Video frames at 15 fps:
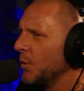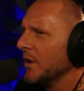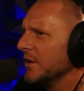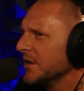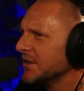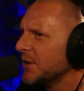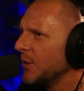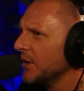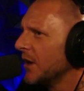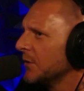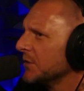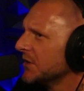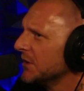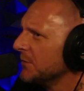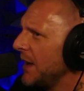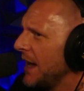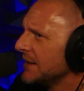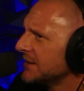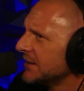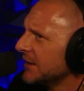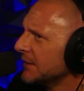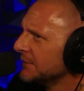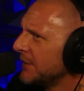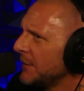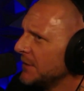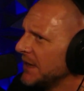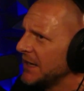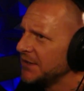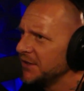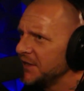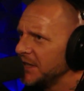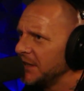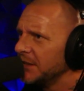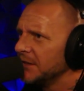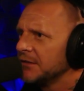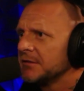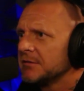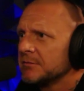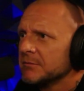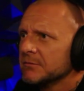The weirdness going on with the masculine, feminine energy.